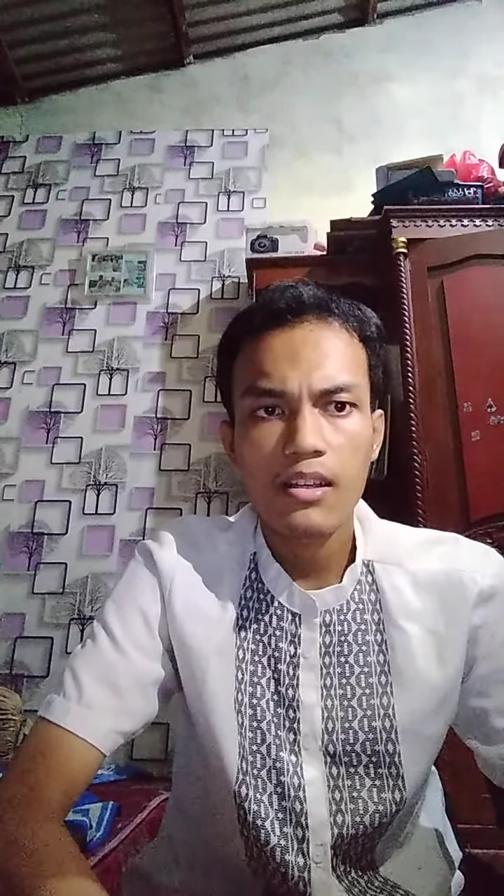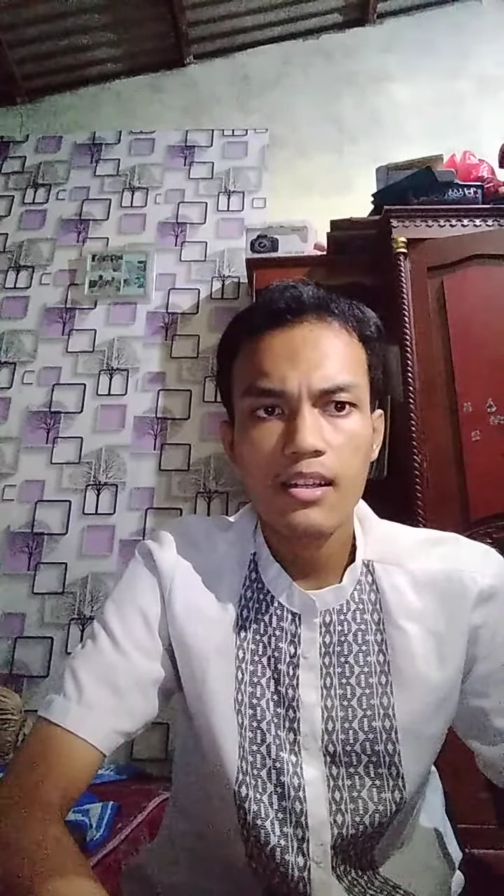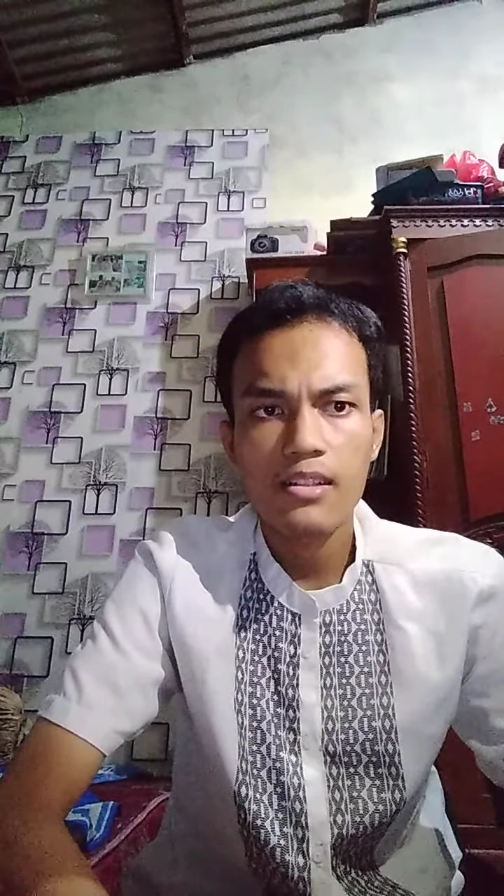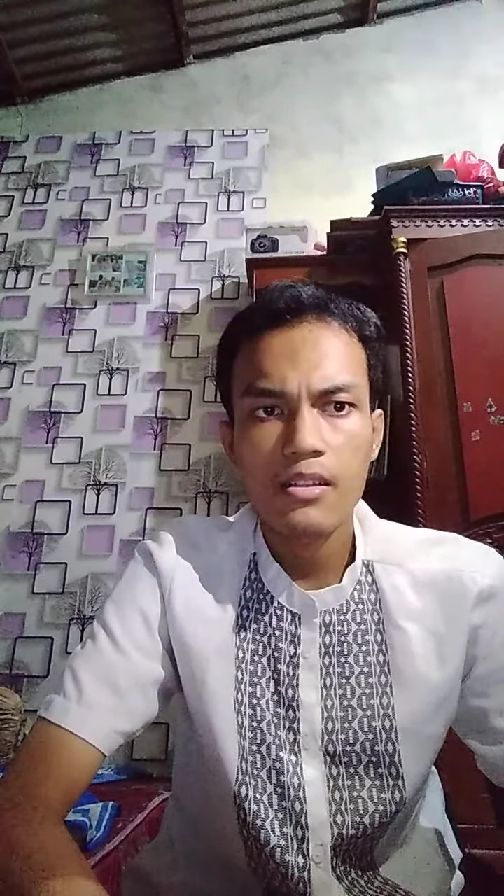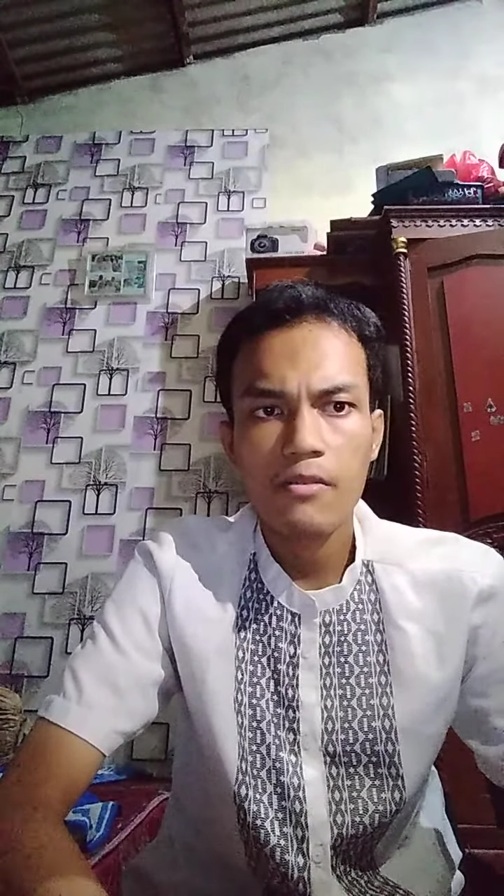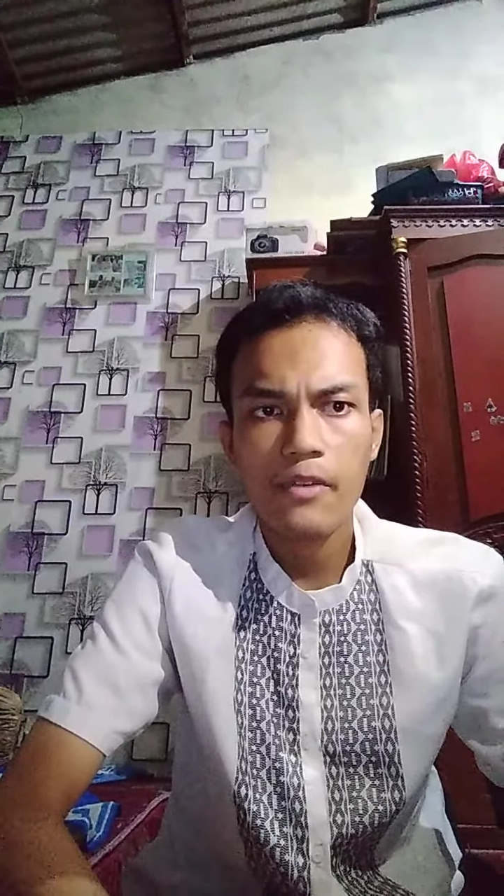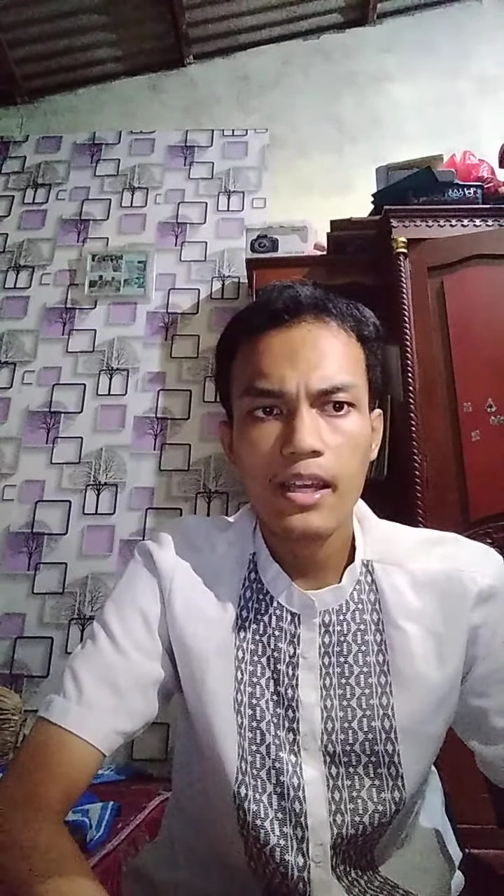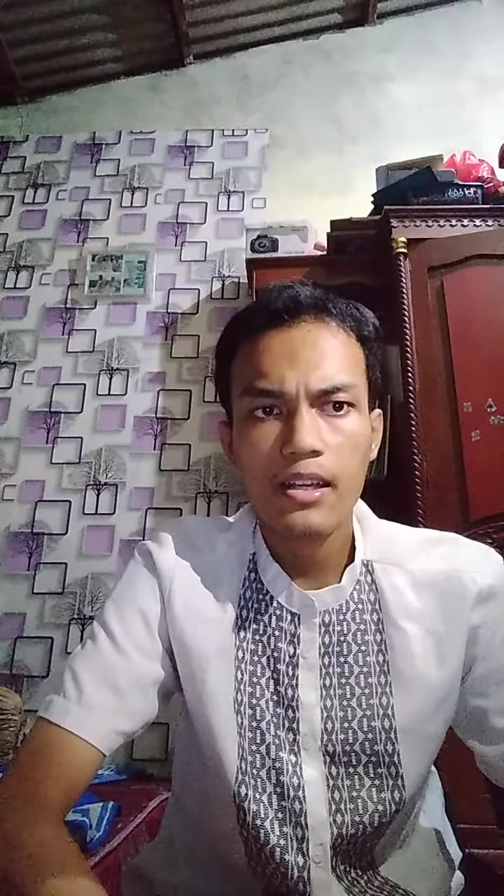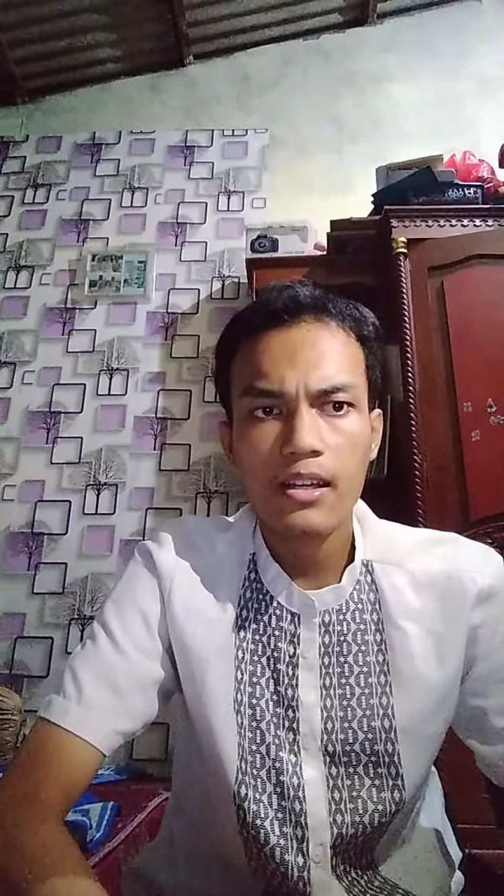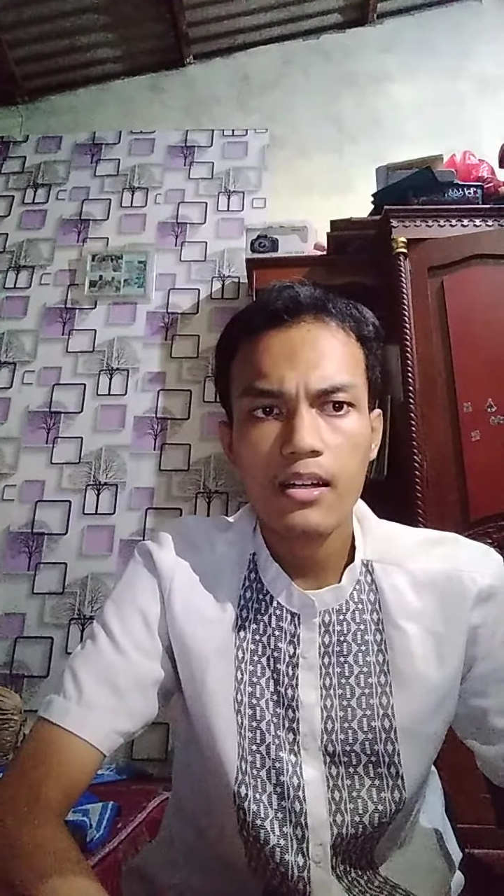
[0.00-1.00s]
is in
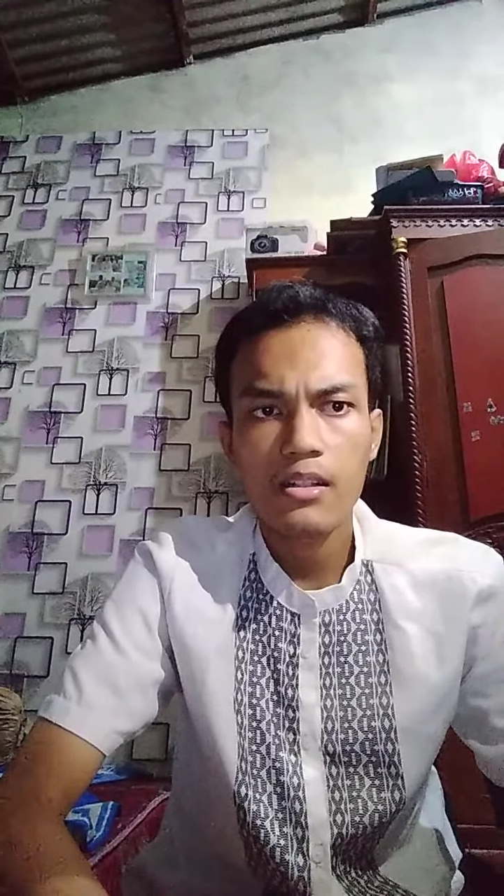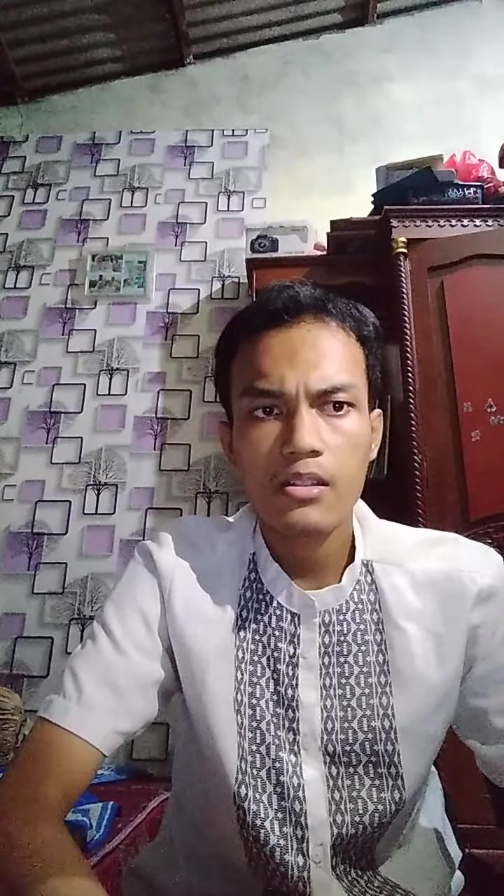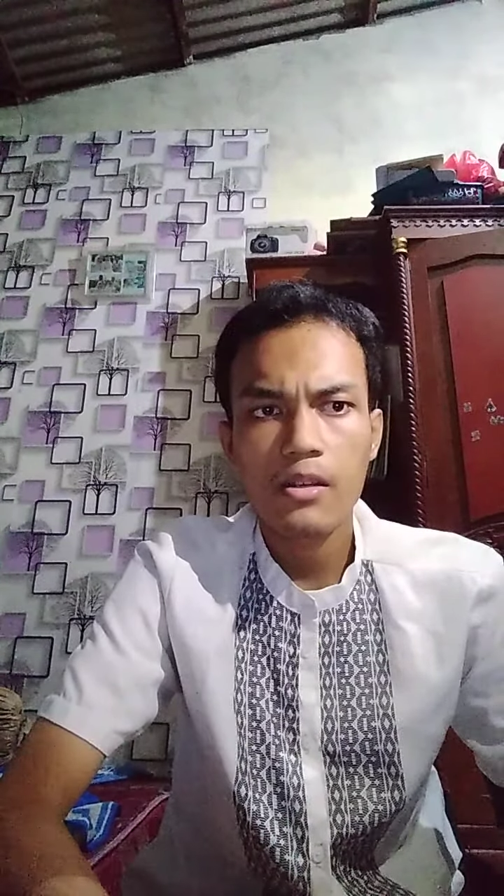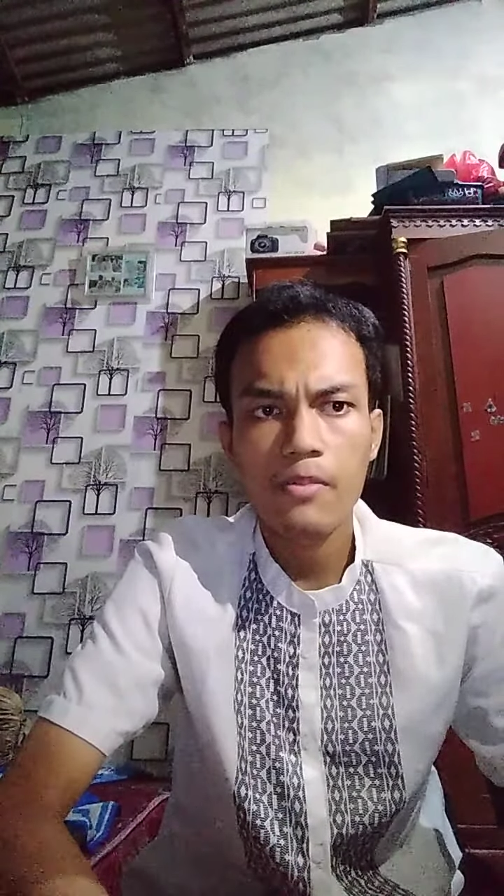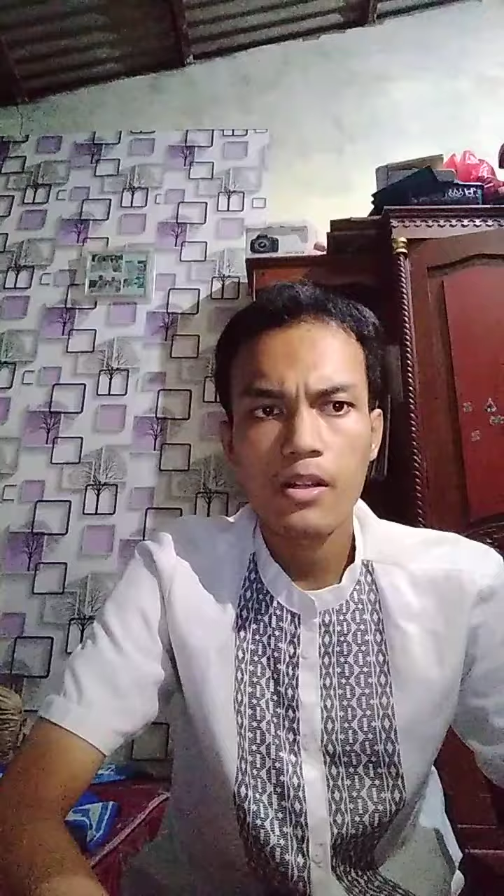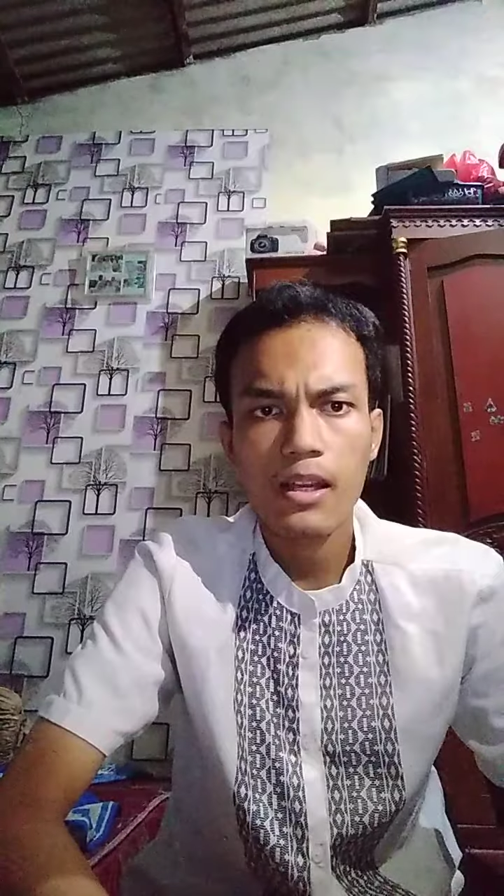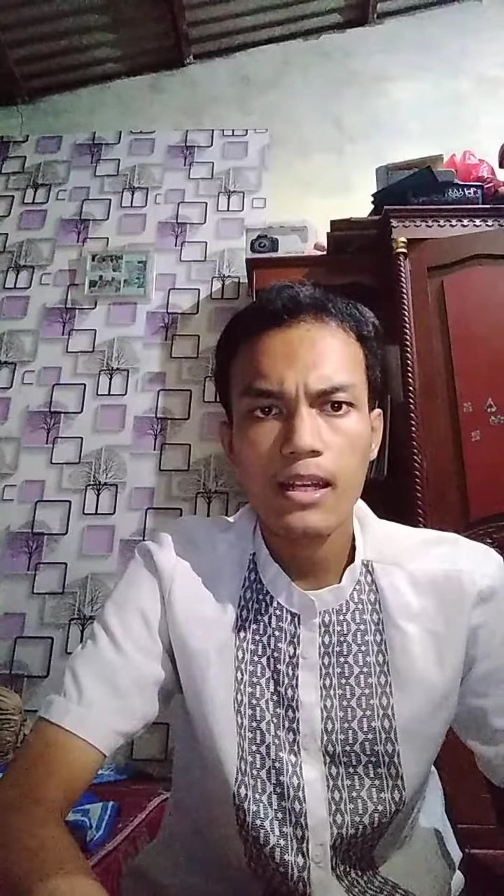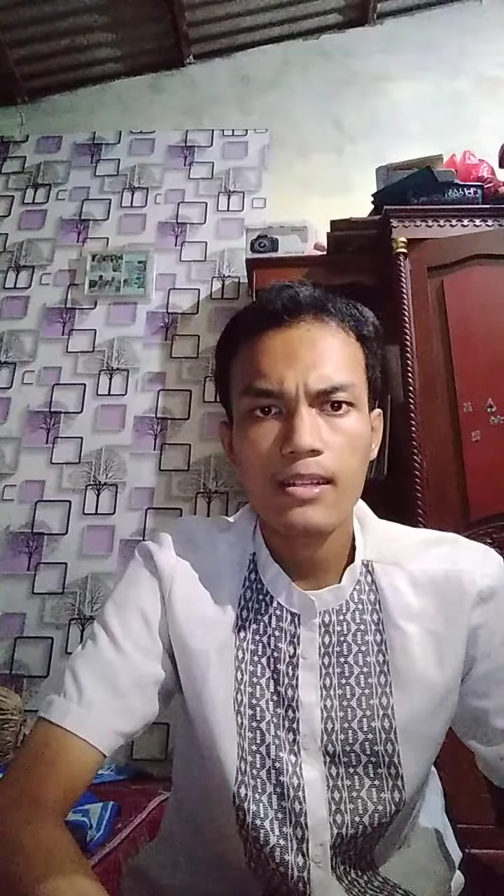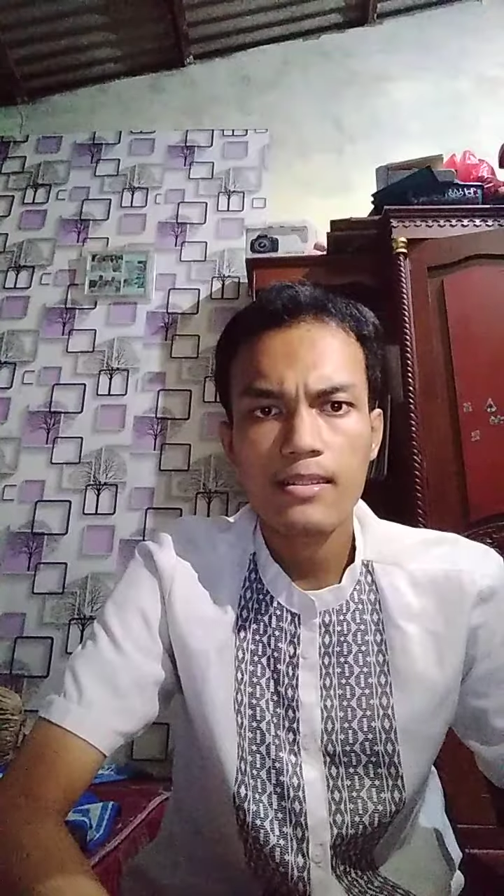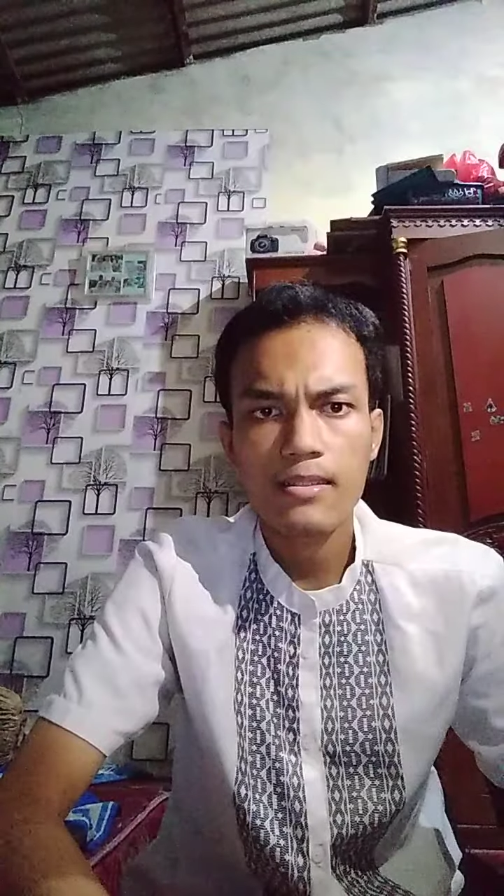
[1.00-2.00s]
fact a triple
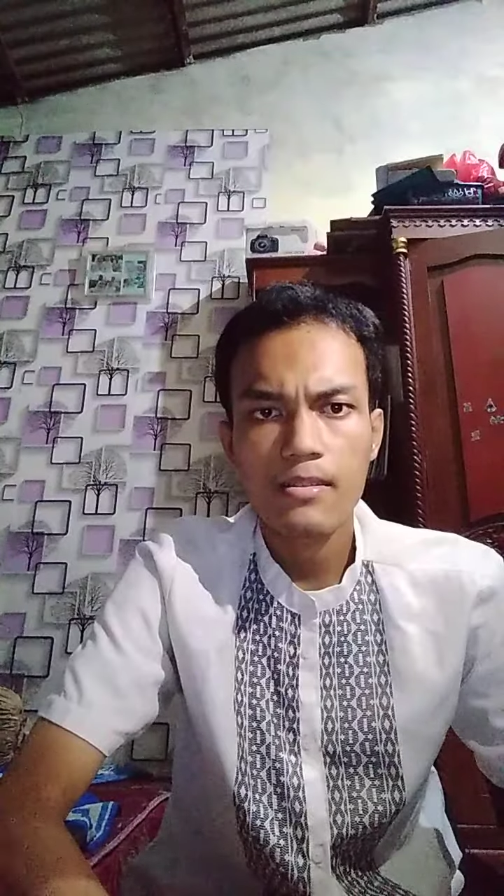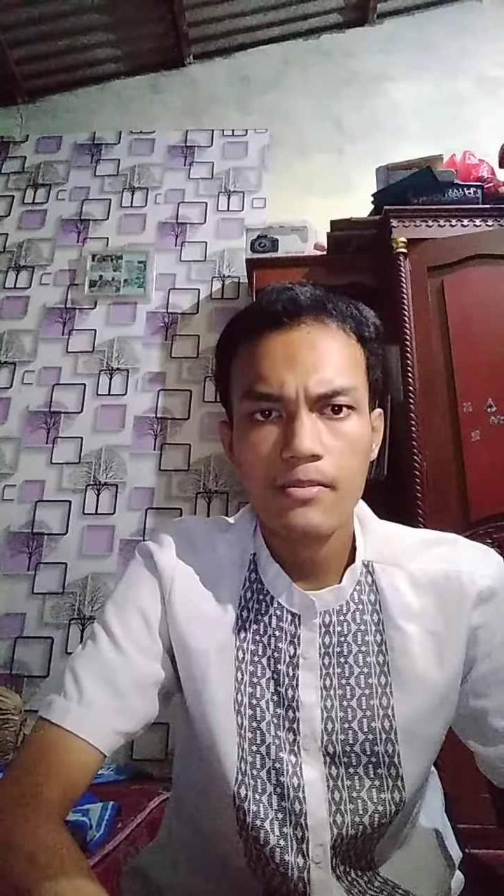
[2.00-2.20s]
helix.